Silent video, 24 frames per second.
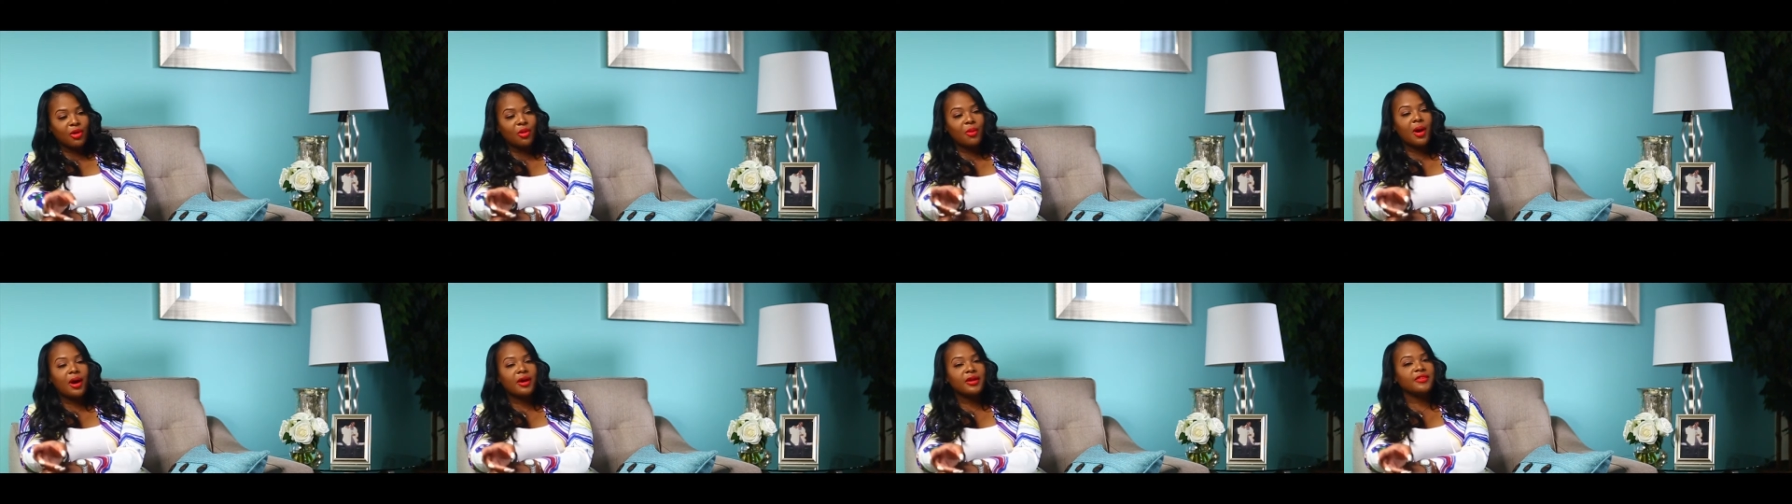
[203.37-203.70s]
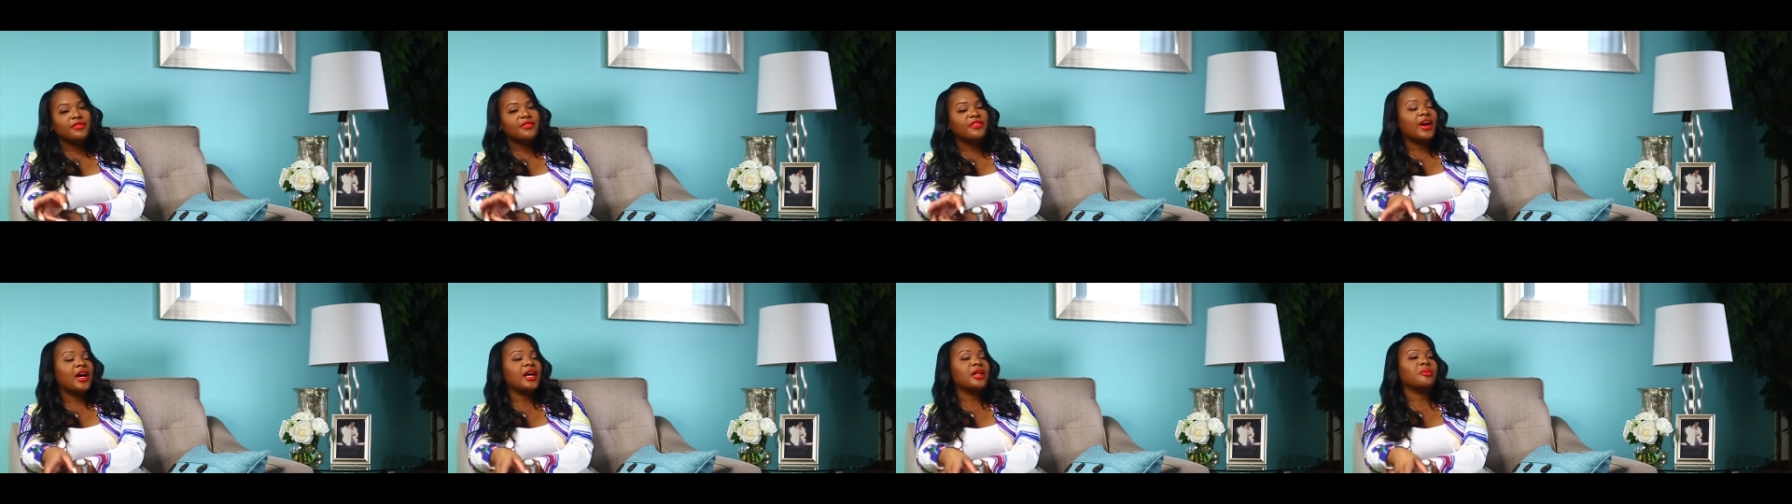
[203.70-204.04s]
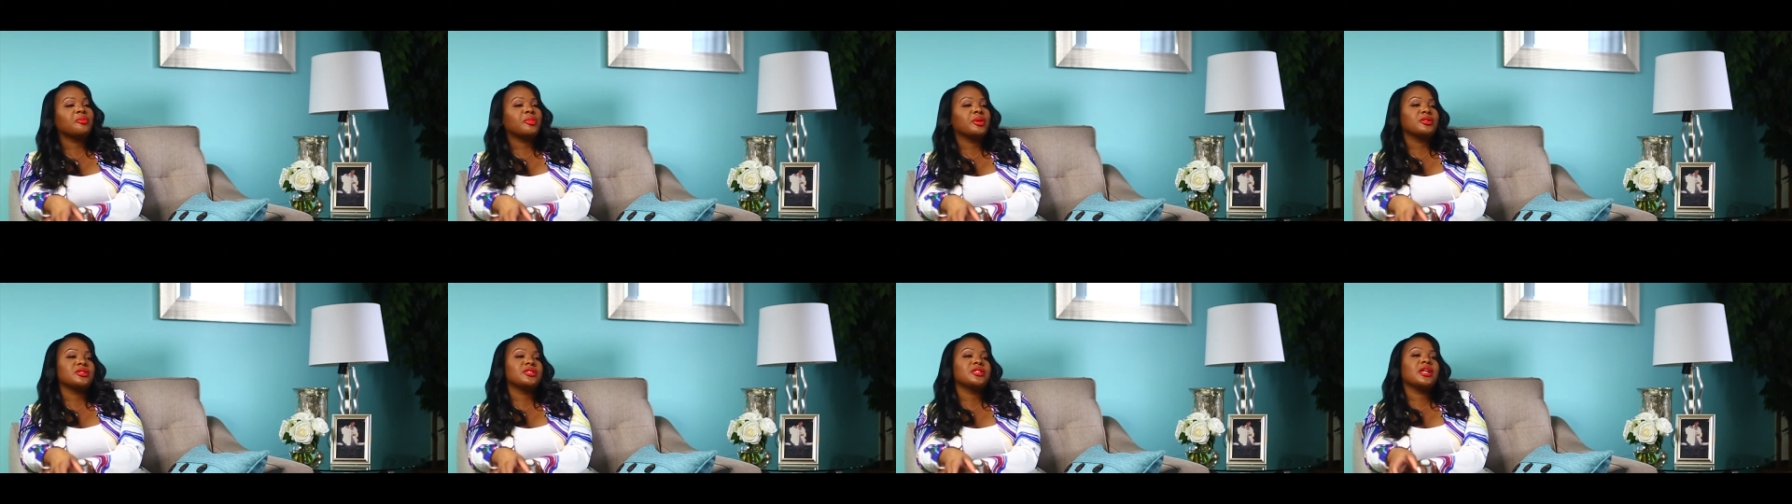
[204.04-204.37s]
go out and
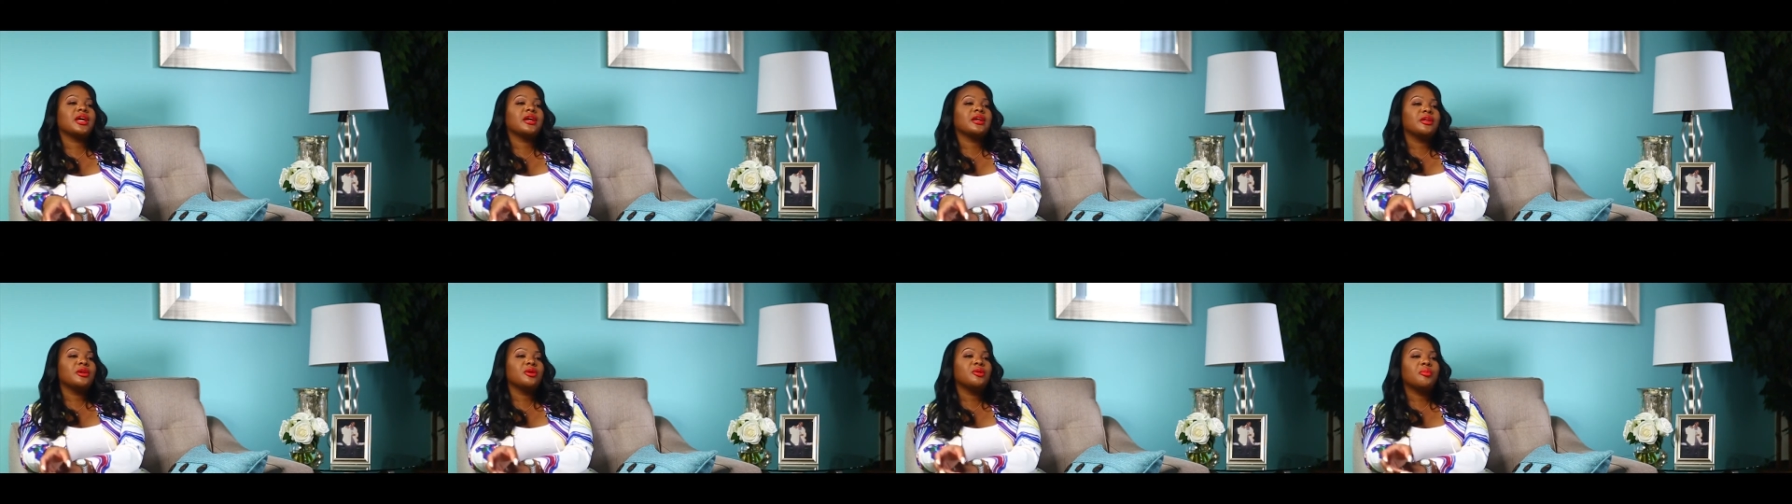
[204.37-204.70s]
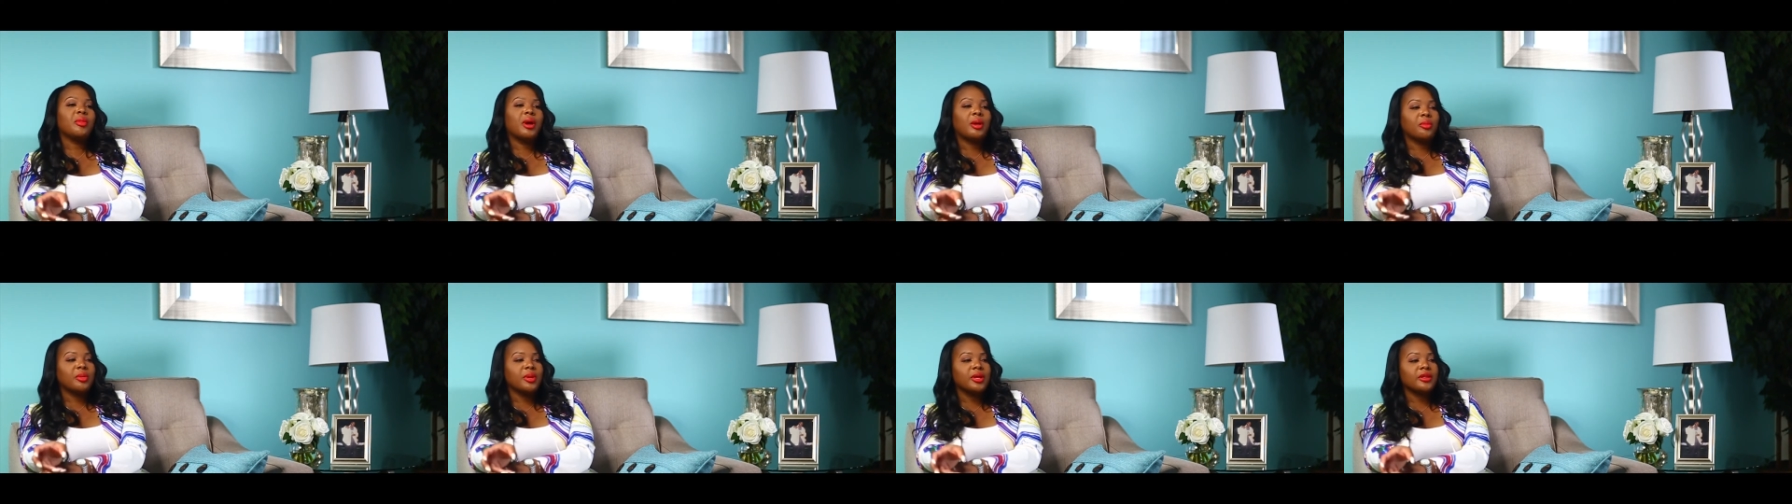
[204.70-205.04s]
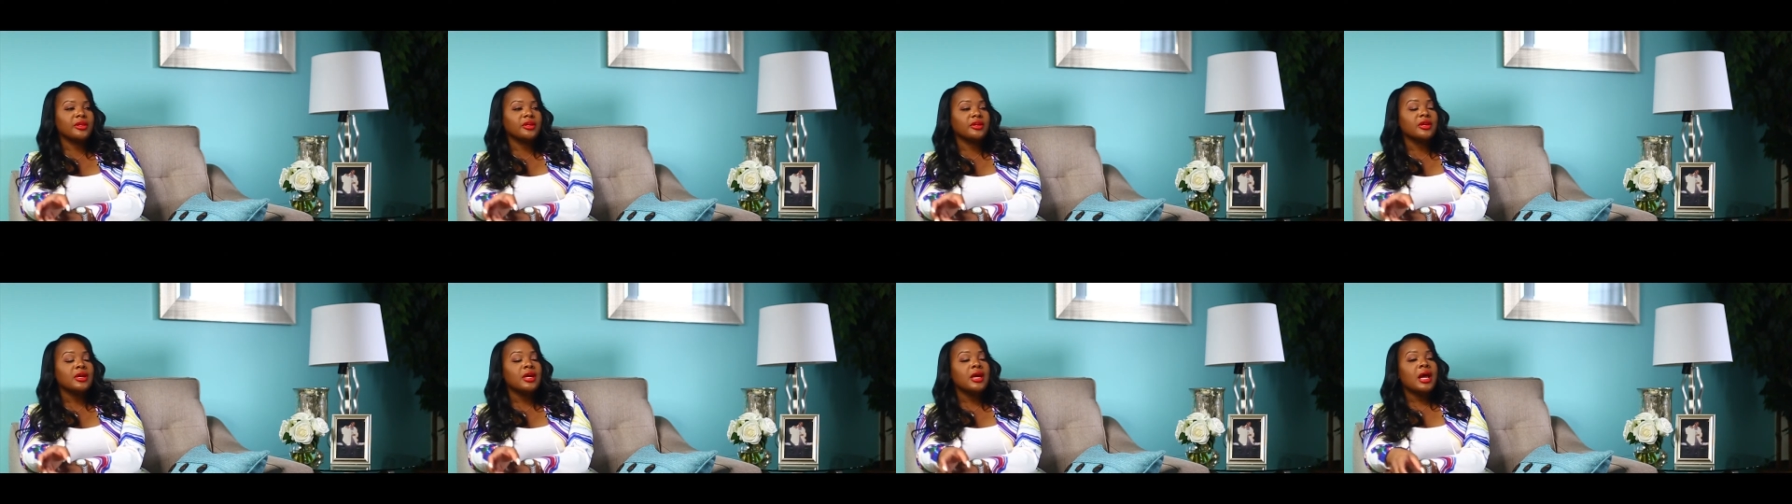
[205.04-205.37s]
find the person that killed my
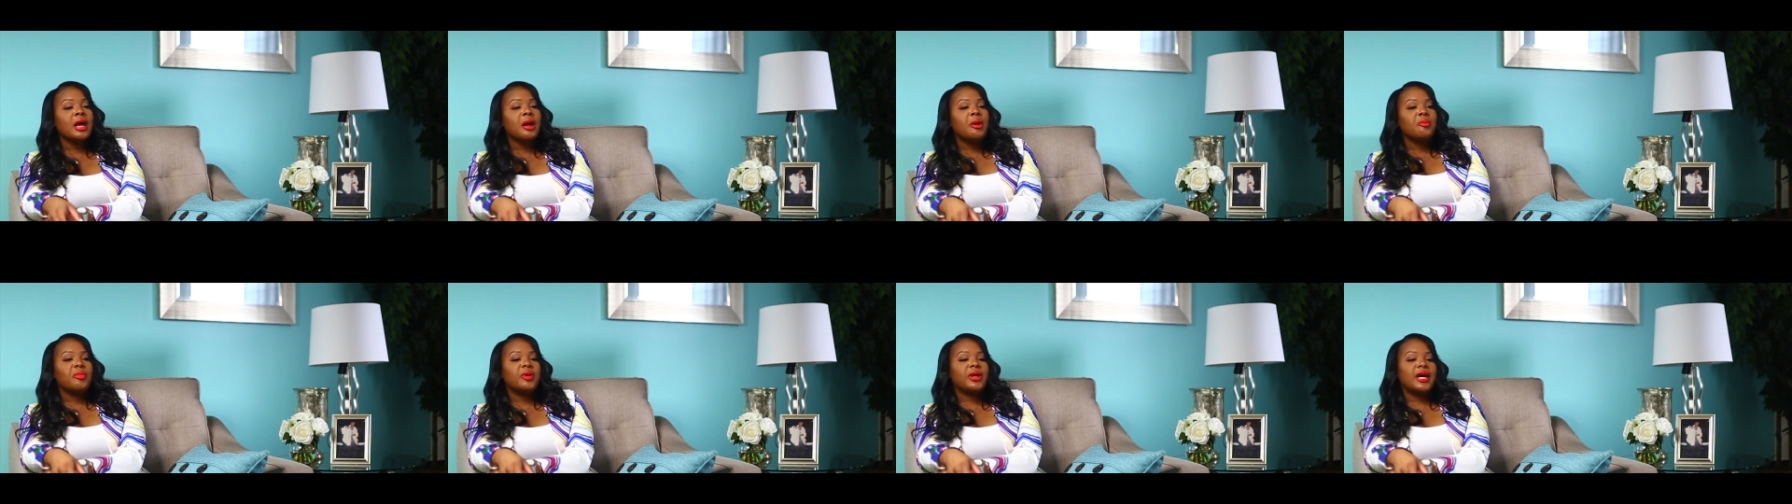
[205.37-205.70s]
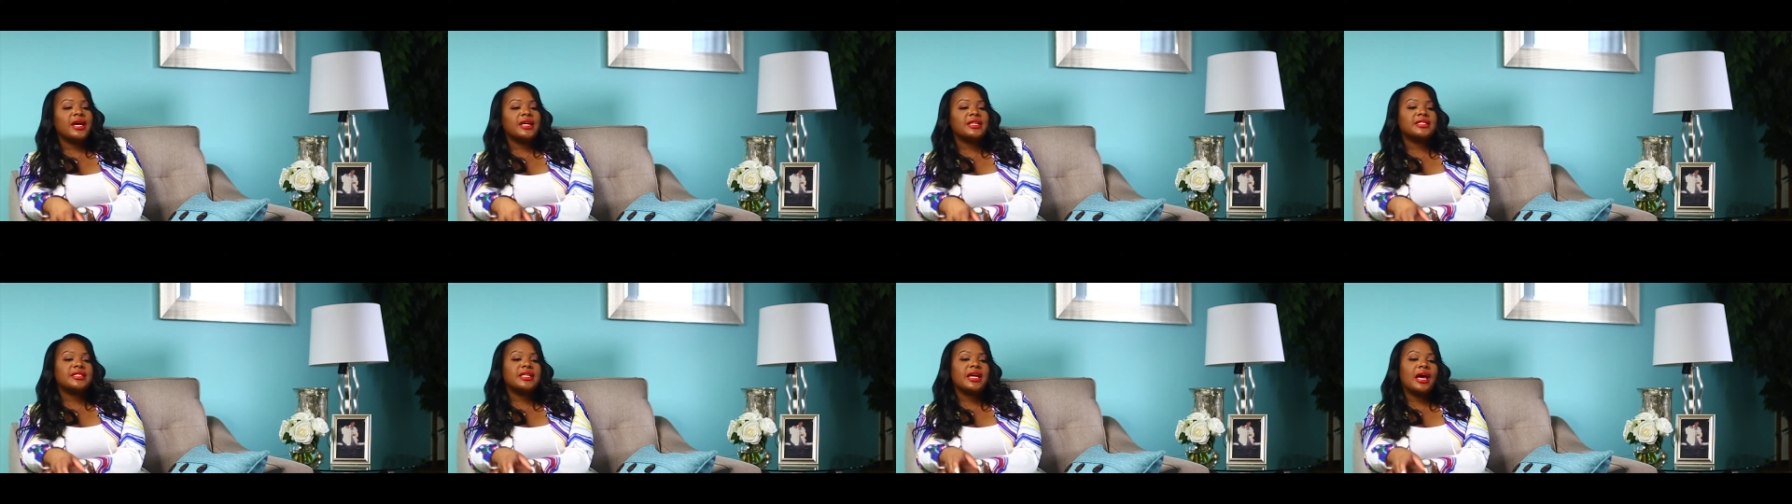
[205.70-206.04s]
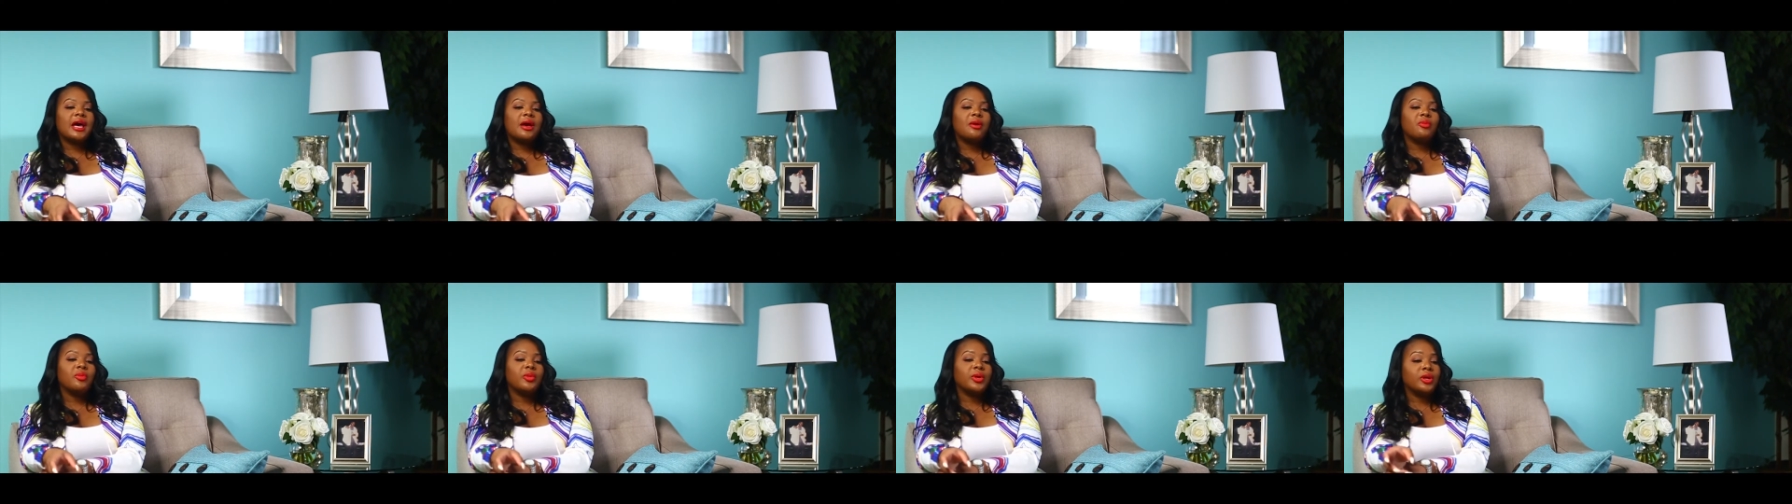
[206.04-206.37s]
brother. But as
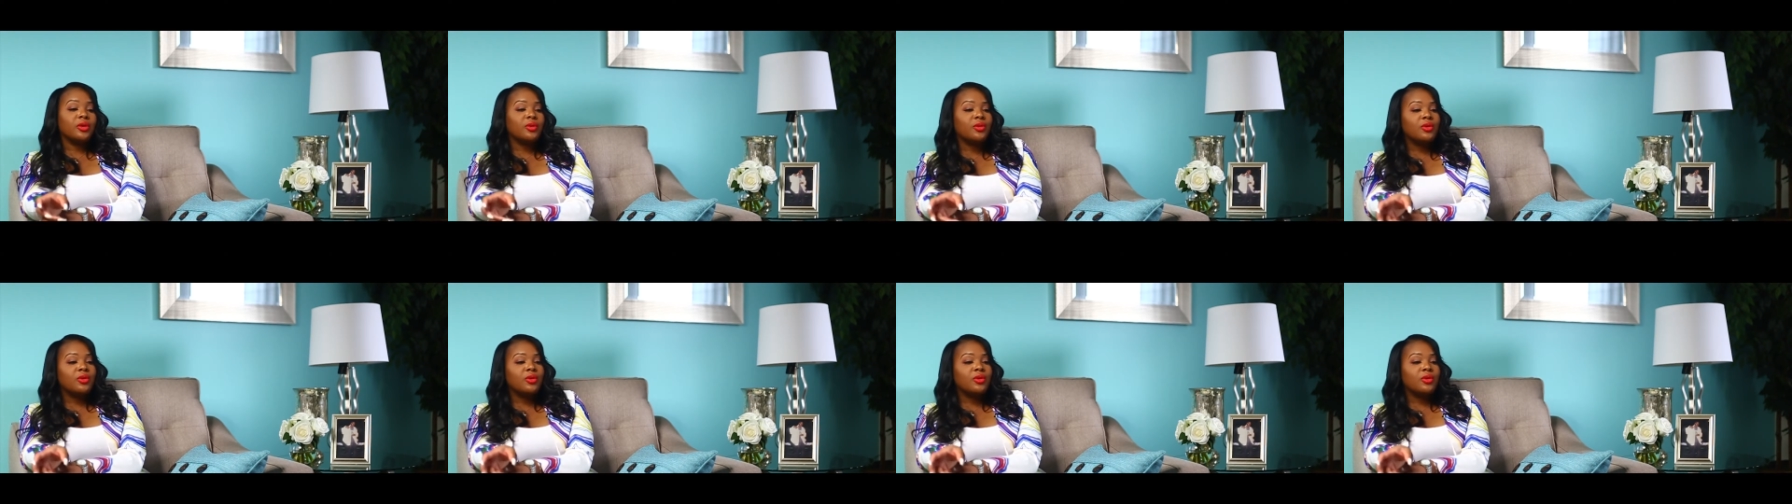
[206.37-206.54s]
time went